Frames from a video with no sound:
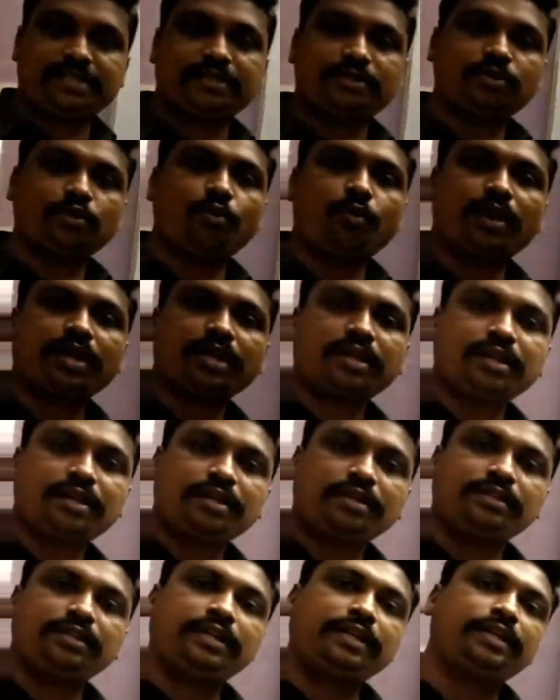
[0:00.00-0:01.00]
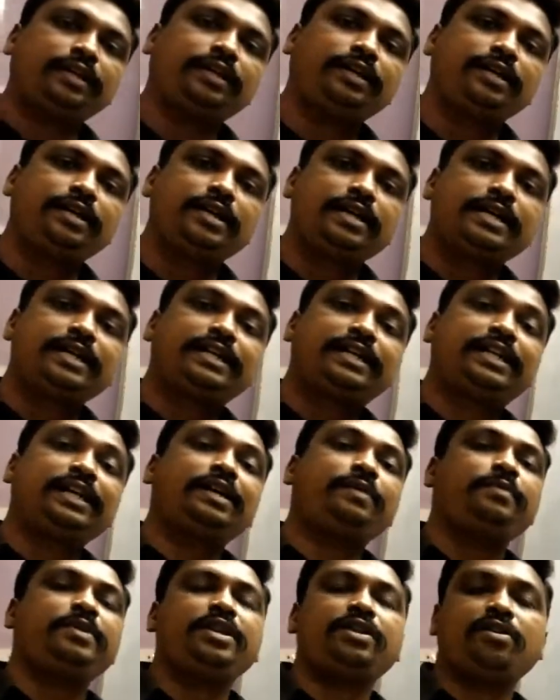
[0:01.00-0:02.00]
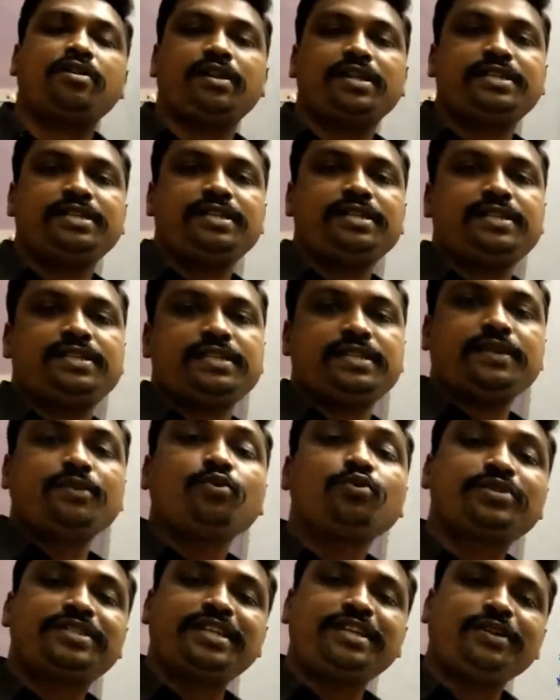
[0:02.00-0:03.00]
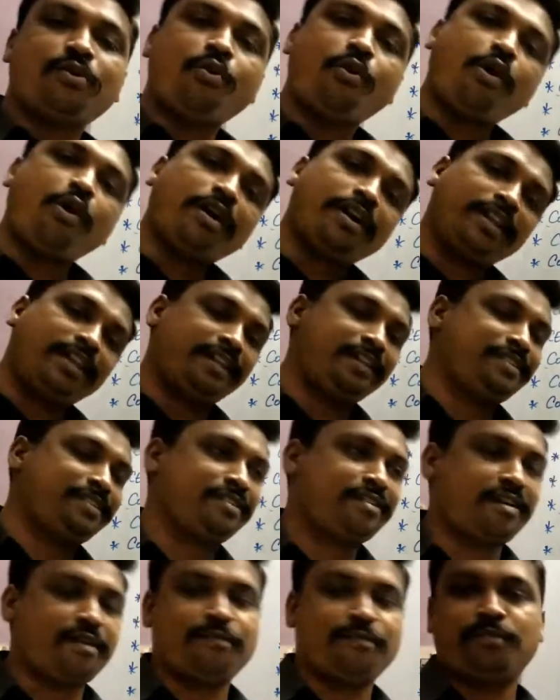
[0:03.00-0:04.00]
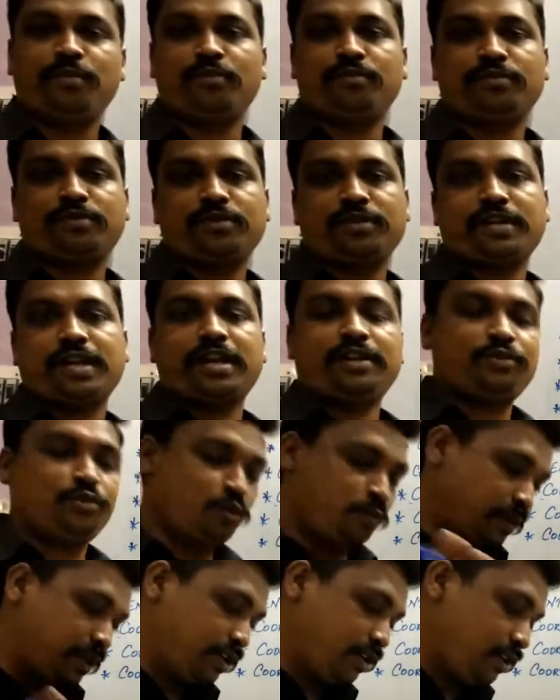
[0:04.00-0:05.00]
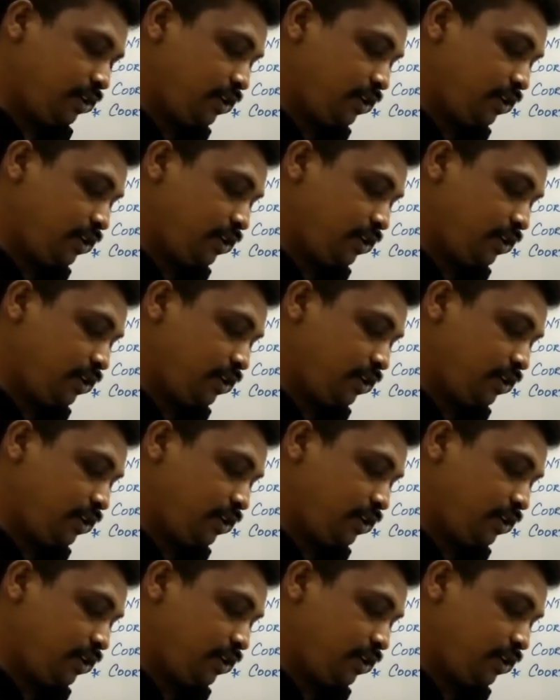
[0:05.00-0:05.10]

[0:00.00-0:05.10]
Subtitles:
So what are all the terminologies used in coordination compounds? Right, super.